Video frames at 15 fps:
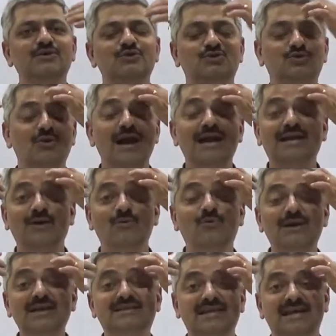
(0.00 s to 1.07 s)
So at
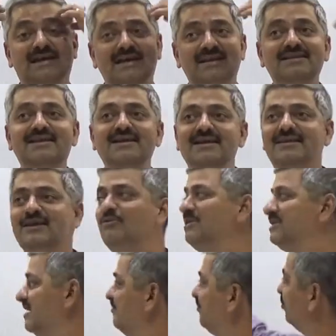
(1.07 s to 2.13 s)
every second there will be some